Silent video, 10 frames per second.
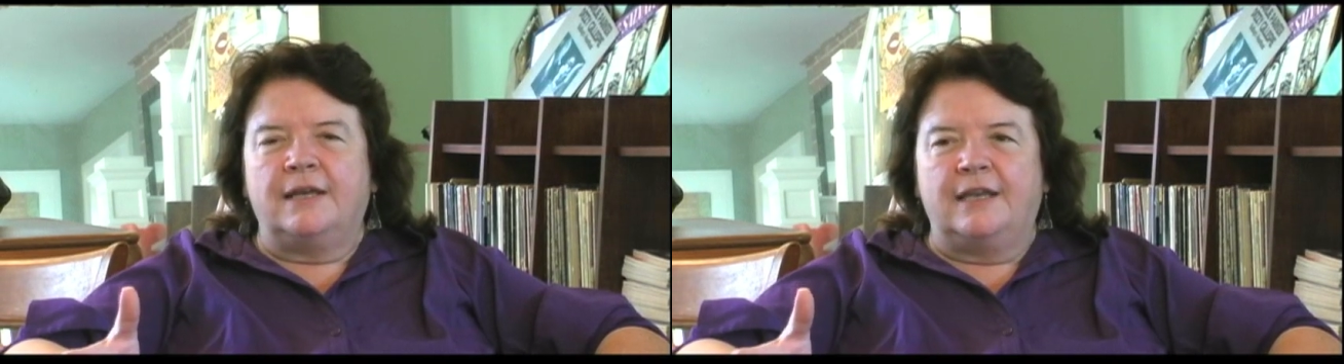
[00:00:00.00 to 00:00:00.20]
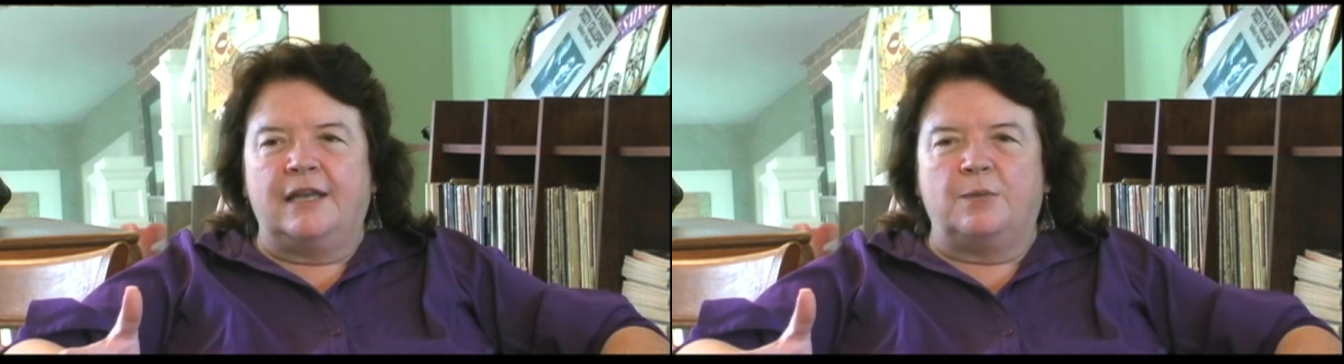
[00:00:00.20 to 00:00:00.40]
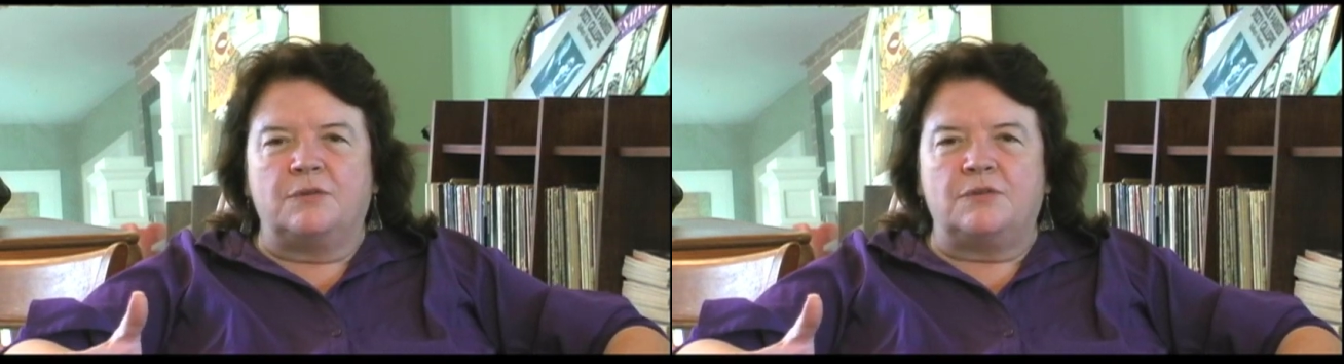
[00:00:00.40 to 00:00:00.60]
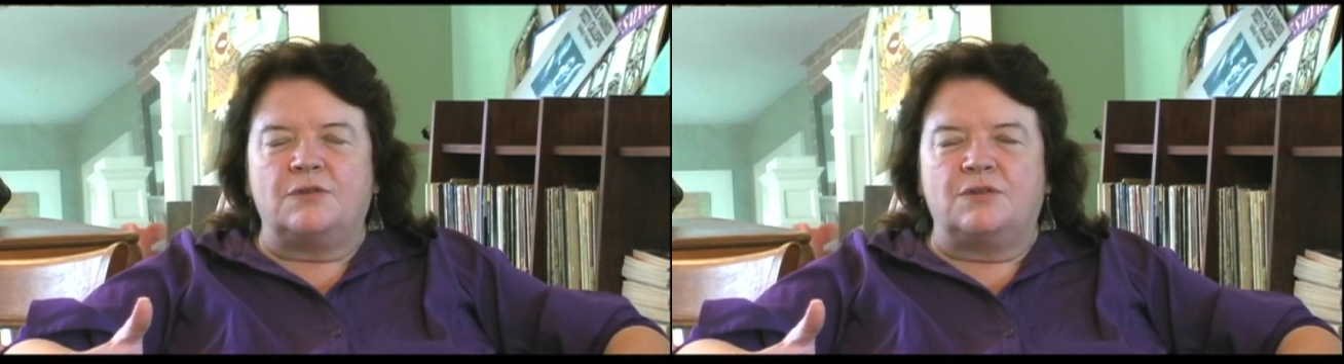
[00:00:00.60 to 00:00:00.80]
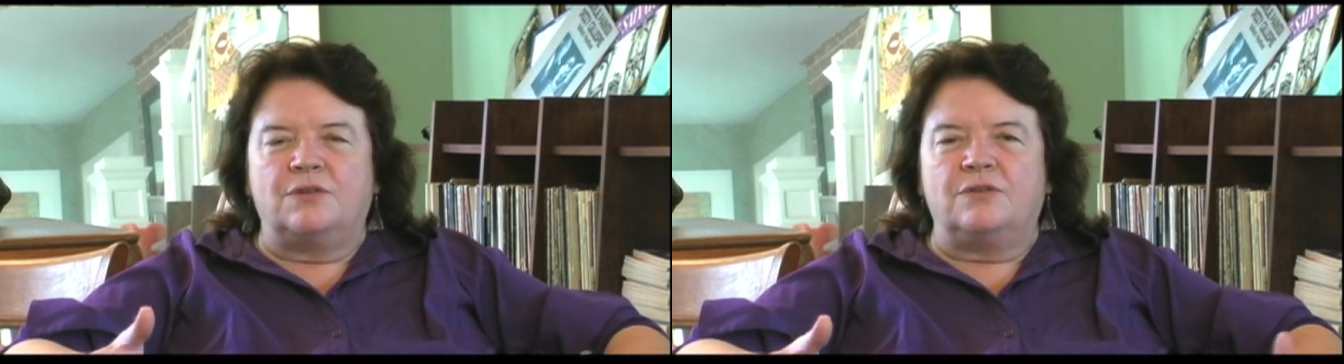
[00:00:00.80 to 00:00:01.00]
enables the
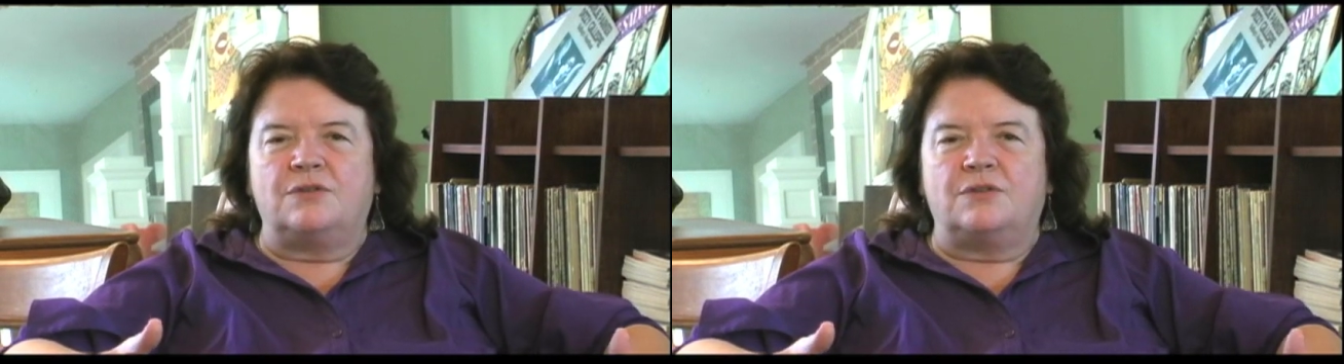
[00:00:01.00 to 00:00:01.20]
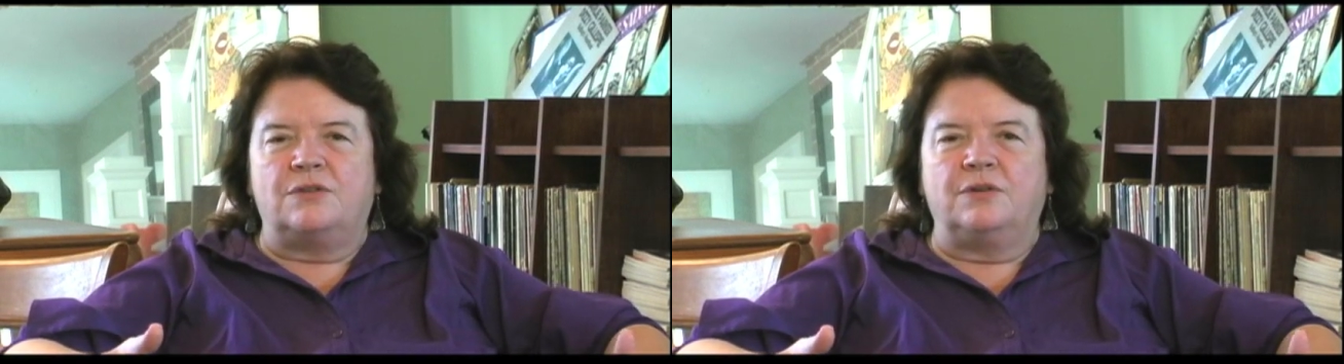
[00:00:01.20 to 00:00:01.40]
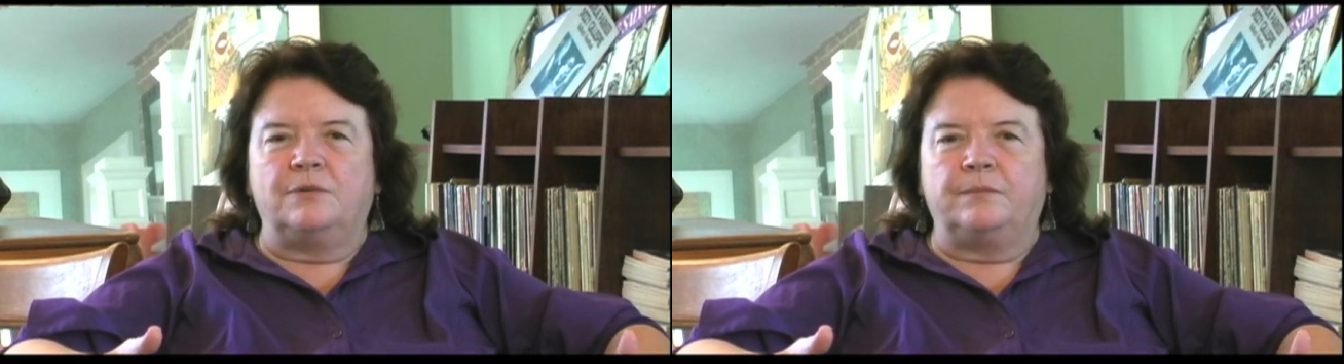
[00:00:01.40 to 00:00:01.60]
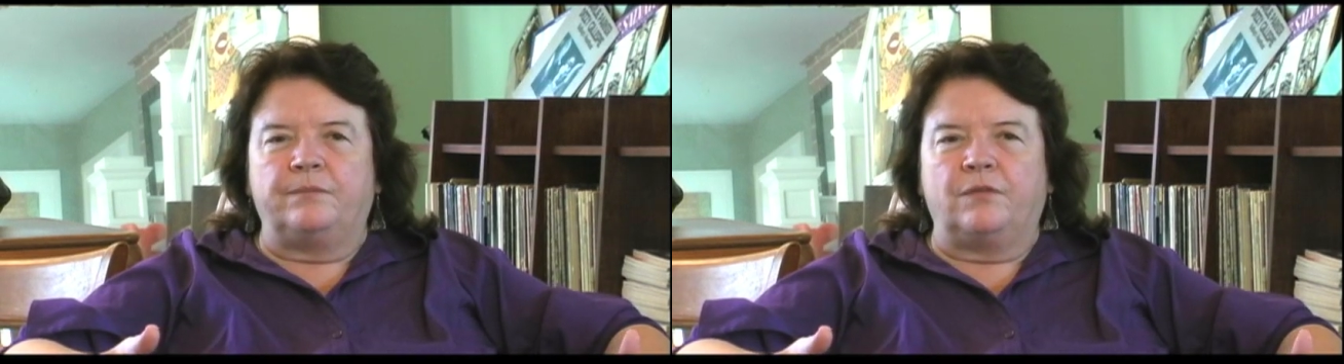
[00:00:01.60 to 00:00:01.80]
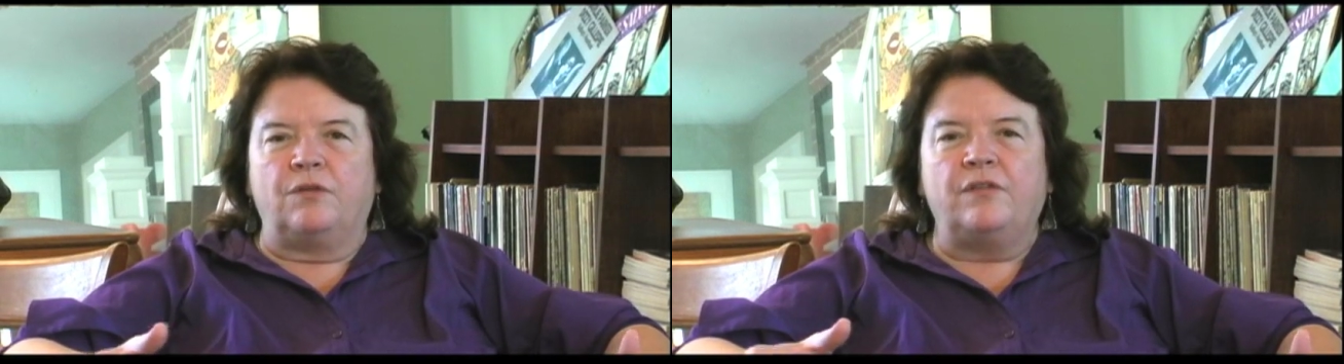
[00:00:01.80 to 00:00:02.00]
students to
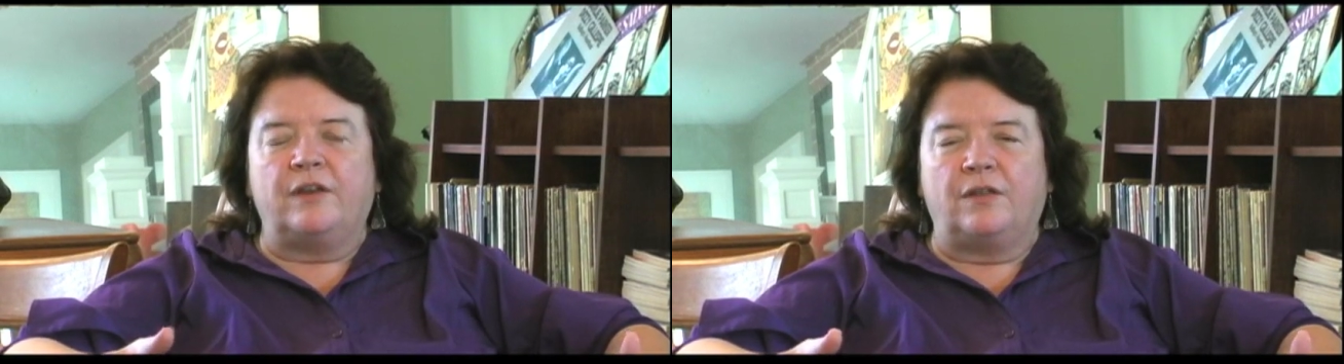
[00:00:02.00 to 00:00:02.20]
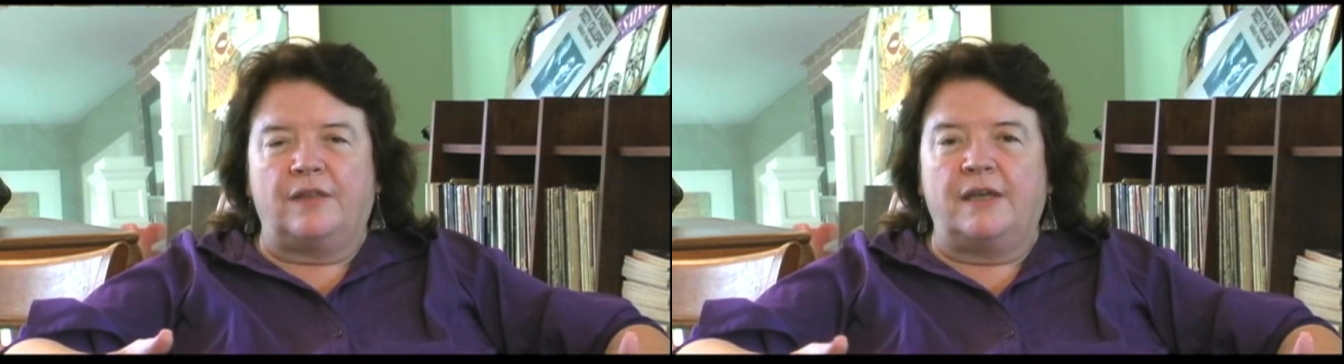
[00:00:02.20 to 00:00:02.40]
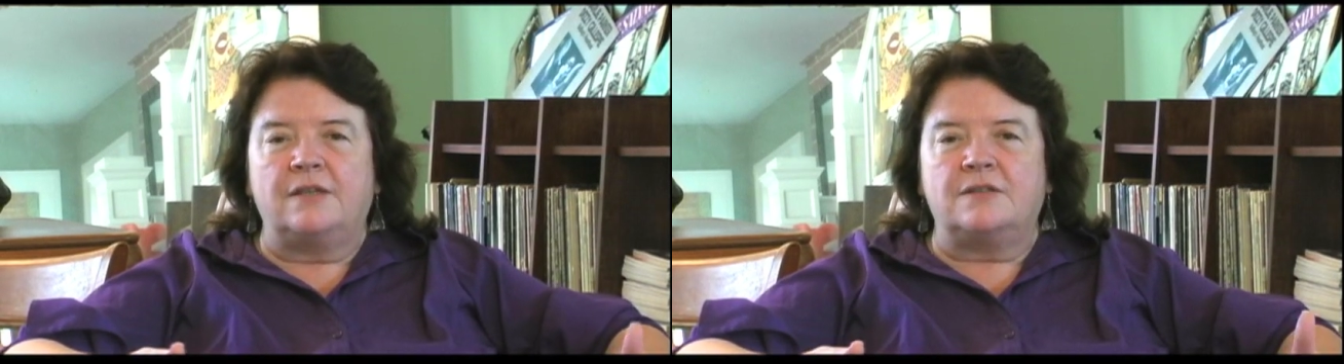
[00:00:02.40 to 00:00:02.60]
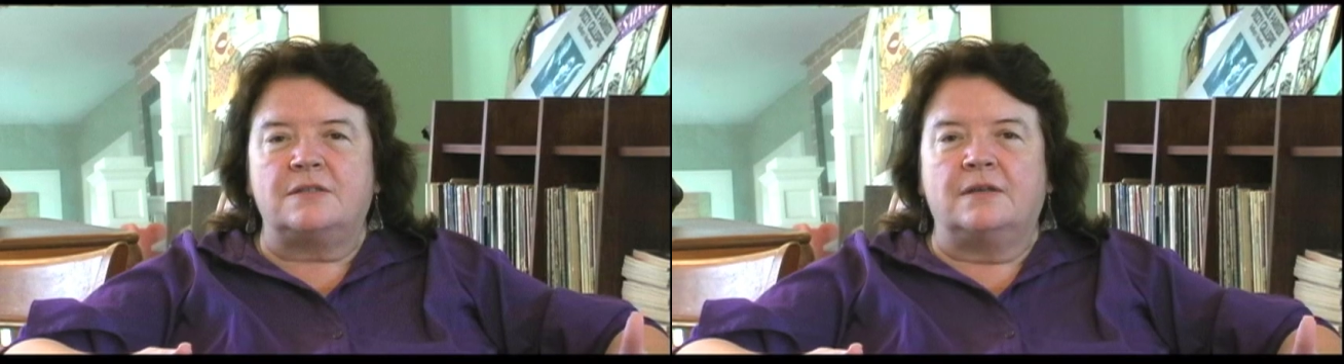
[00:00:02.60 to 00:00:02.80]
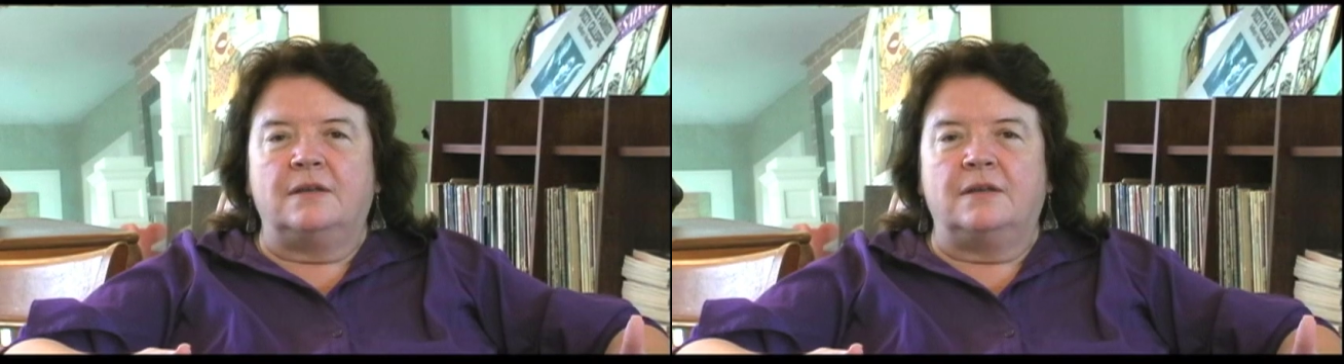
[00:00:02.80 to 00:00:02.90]
reveal things